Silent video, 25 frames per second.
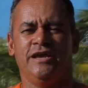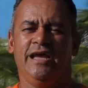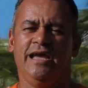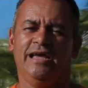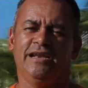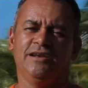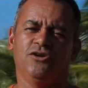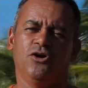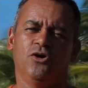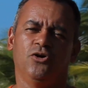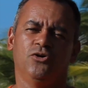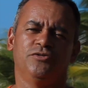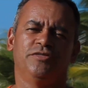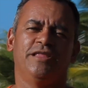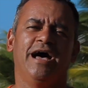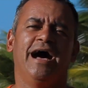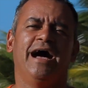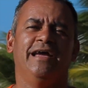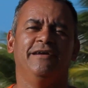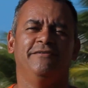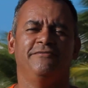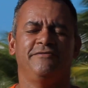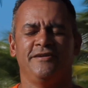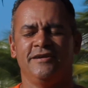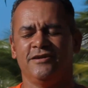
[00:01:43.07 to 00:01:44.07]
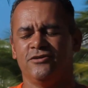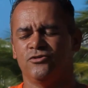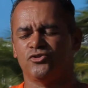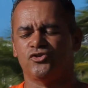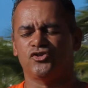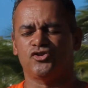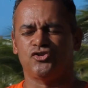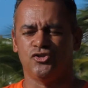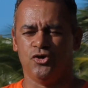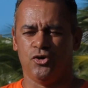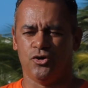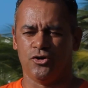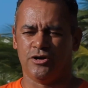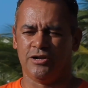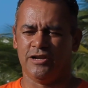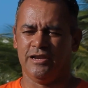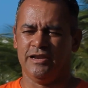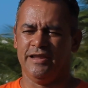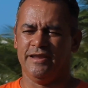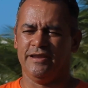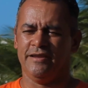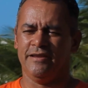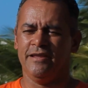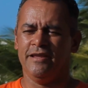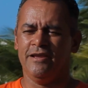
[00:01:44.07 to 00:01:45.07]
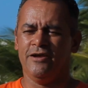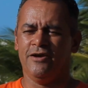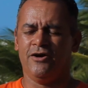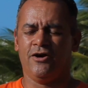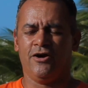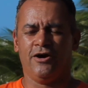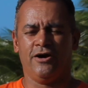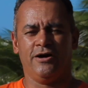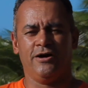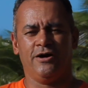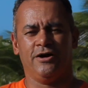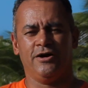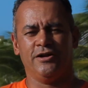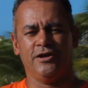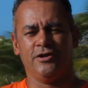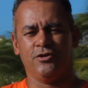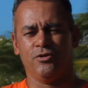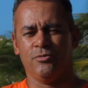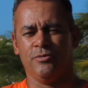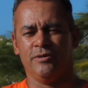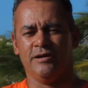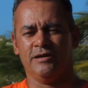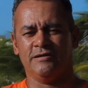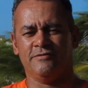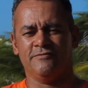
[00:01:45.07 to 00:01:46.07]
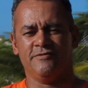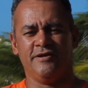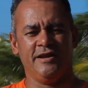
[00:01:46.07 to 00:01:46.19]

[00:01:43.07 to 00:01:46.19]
and go diving or snorkeling on Aruba.